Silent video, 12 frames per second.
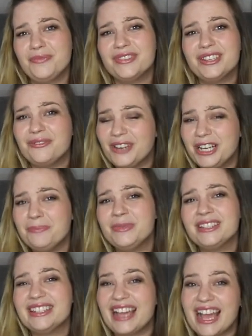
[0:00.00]

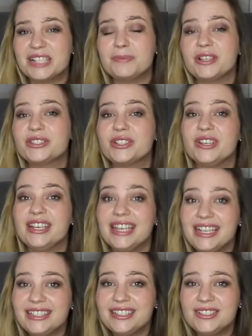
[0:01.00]
development aspect
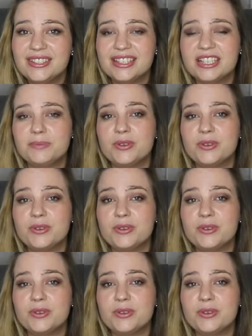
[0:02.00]
connected to this,